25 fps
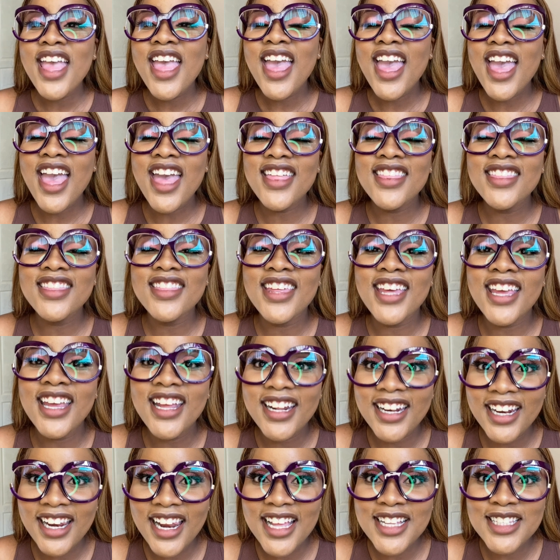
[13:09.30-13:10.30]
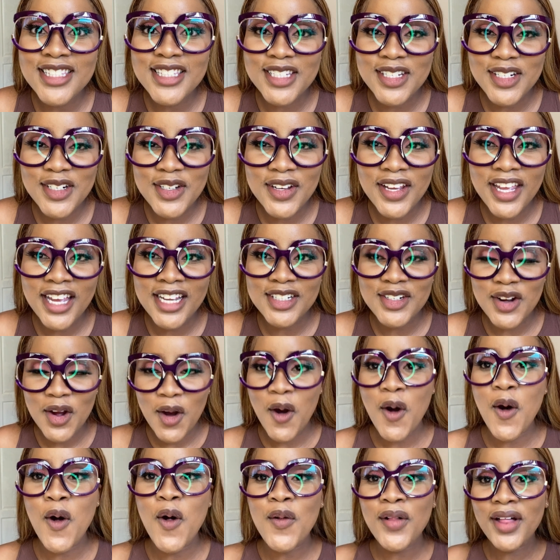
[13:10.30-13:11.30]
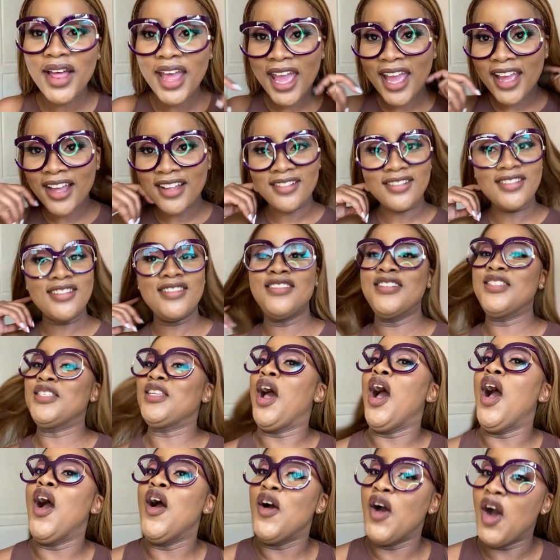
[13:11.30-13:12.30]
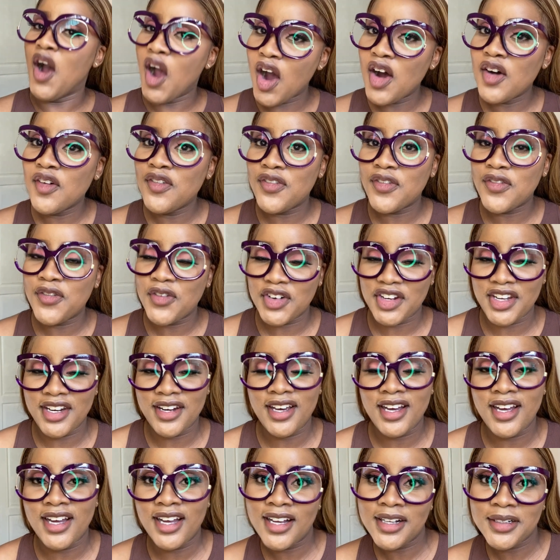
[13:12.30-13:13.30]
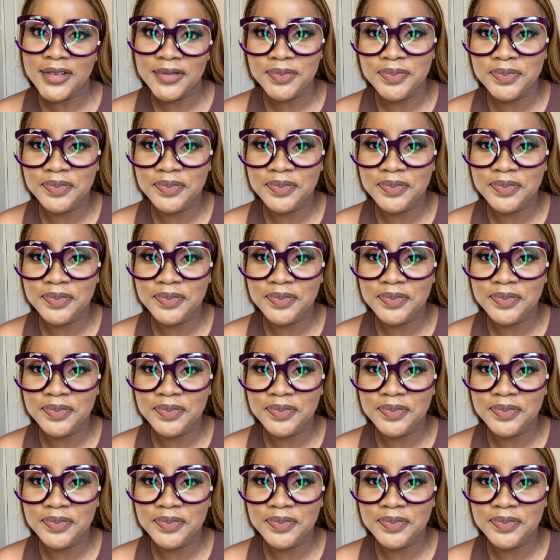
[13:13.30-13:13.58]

And then let's look at all angles of Frida.